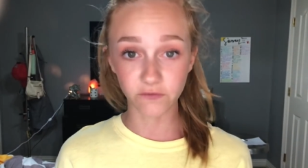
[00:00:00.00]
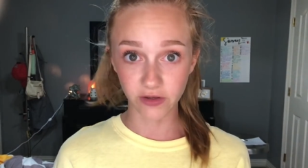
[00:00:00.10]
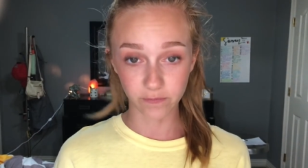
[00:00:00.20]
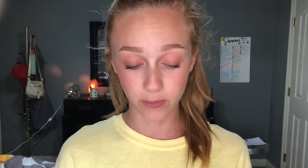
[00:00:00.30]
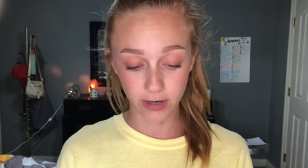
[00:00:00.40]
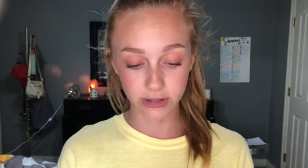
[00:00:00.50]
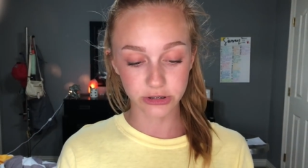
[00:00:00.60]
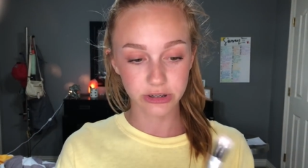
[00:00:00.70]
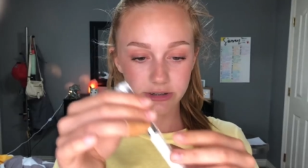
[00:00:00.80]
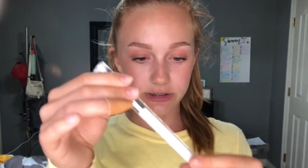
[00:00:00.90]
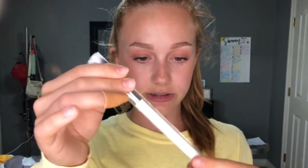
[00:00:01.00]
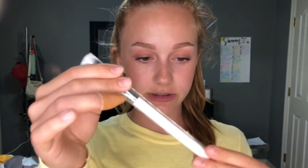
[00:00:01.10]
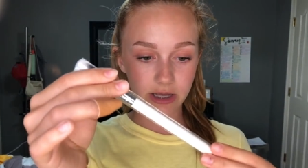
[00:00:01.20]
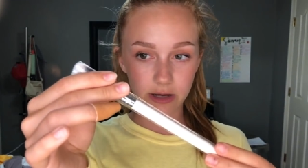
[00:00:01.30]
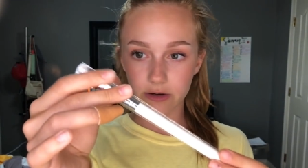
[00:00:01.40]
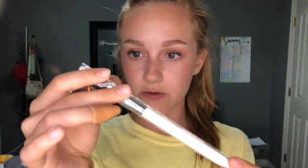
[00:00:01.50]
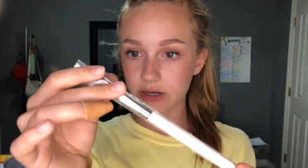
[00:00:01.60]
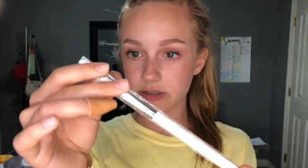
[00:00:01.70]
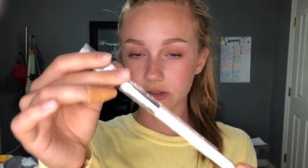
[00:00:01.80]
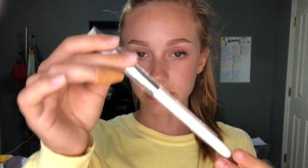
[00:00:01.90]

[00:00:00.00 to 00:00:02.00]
fluff brush. So it